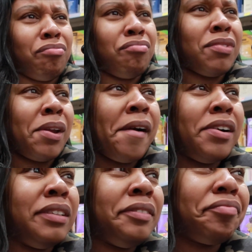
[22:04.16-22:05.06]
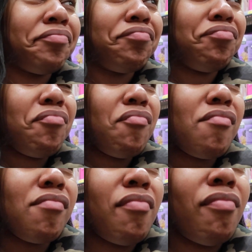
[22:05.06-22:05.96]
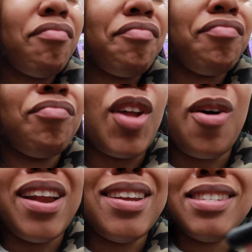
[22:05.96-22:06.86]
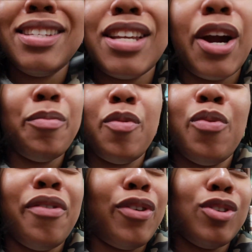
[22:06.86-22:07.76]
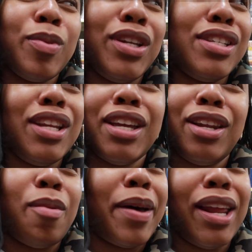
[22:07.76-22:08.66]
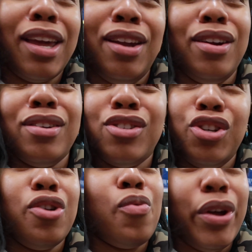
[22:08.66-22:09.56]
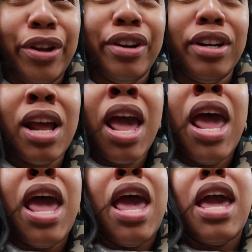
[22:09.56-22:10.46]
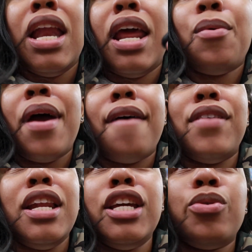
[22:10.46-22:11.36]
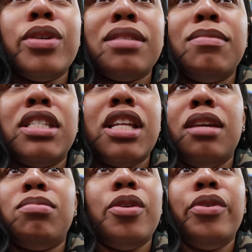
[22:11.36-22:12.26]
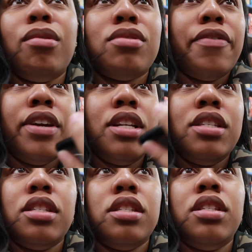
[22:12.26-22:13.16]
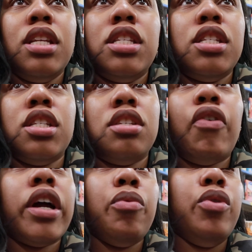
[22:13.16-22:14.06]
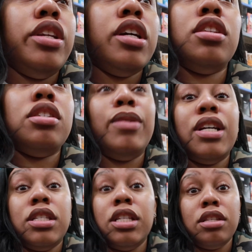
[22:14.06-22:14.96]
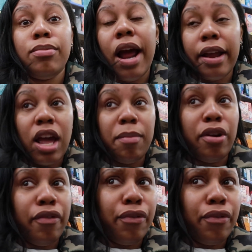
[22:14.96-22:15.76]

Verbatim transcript: when folks put his dick through No, I didn't see Scary Movie when folks put his dick in nobody's ears. You're weird. And they don't have any Christmas themed cereals over here. This is this is just fucking ridiculous because this is what I came here